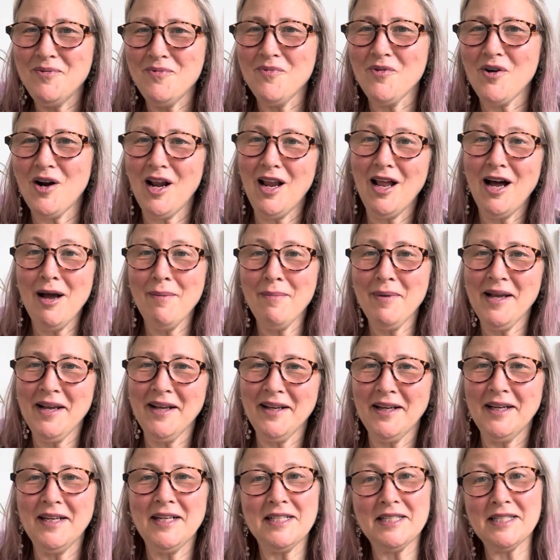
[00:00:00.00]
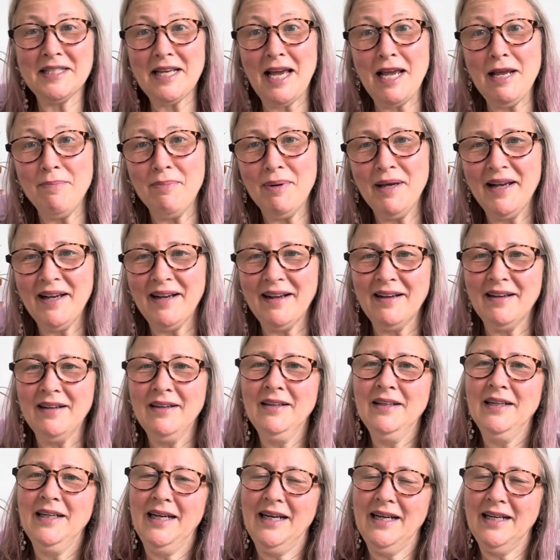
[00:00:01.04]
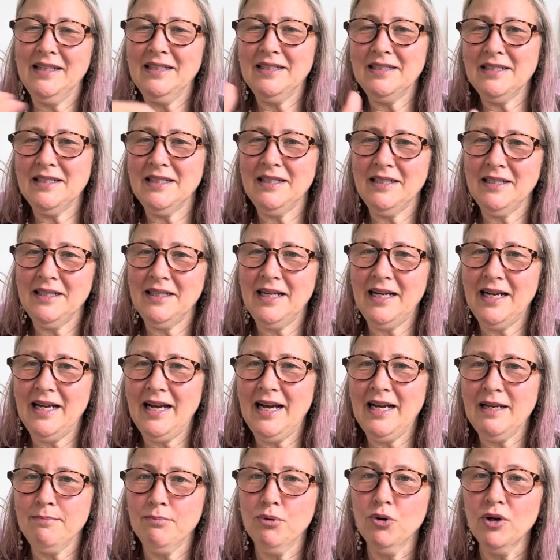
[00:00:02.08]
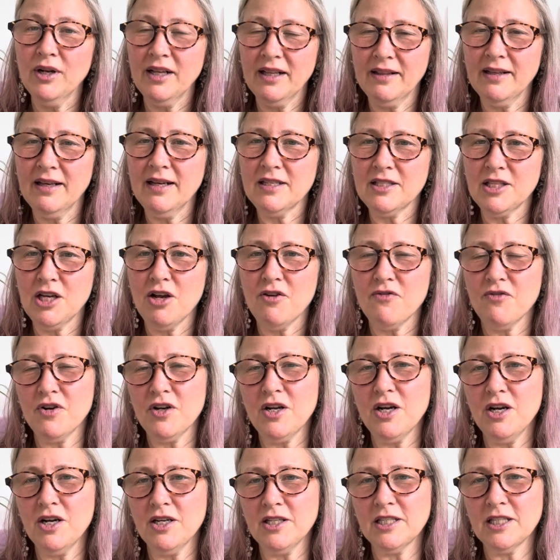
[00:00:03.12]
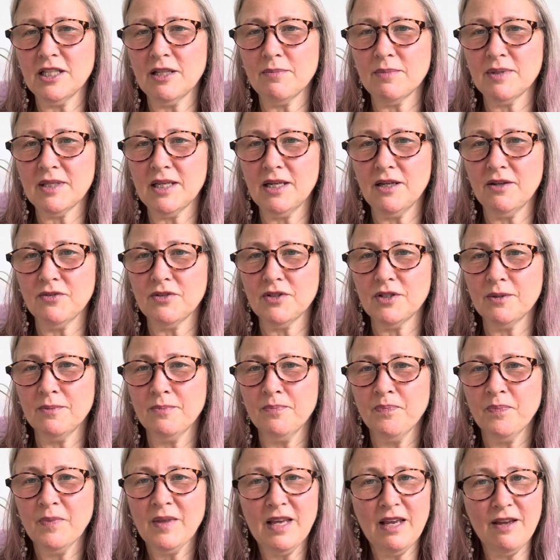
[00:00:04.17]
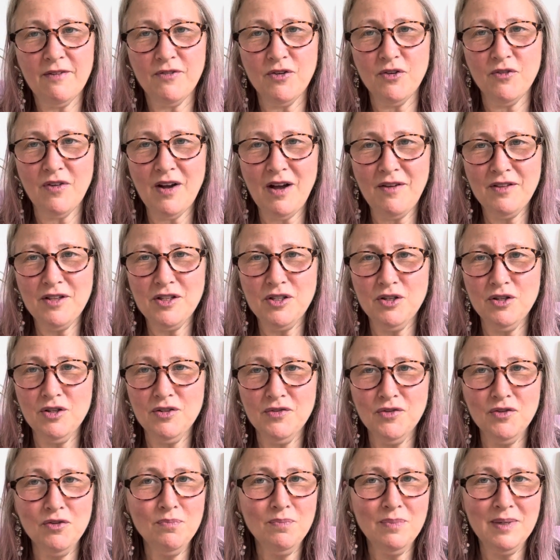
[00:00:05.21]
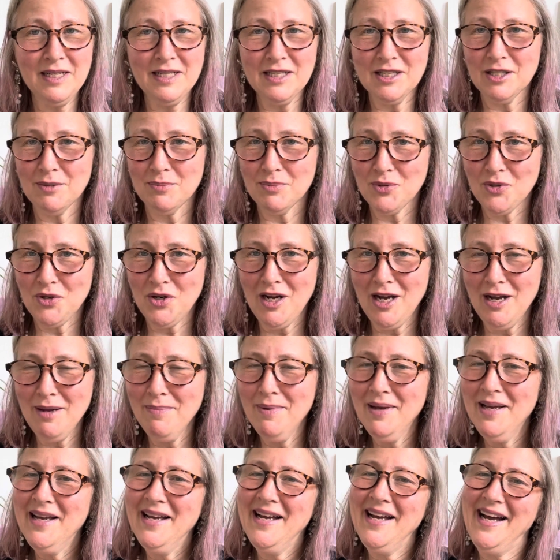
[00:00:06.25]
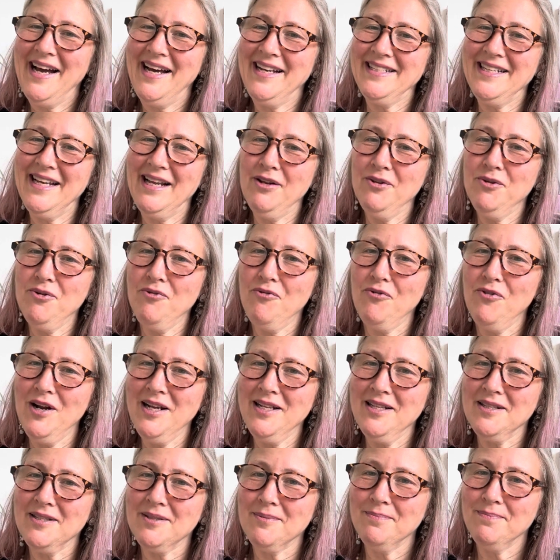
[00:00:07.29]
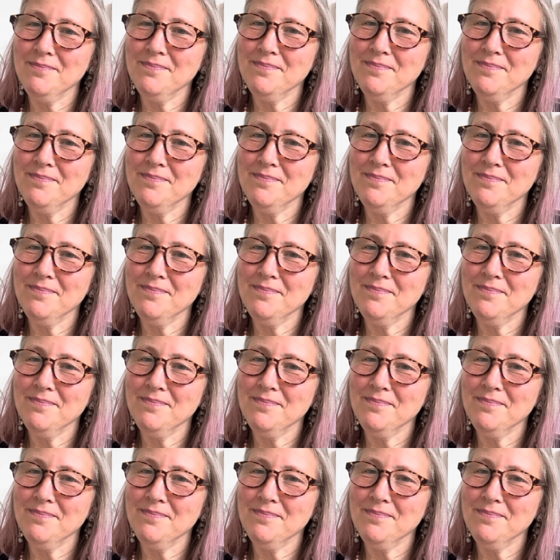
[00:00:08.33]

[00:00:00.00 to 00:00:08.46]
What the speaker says: climbing, escaping and pulling things over and hurting themselves. If you found this useful, please subscribe and tell all your friends.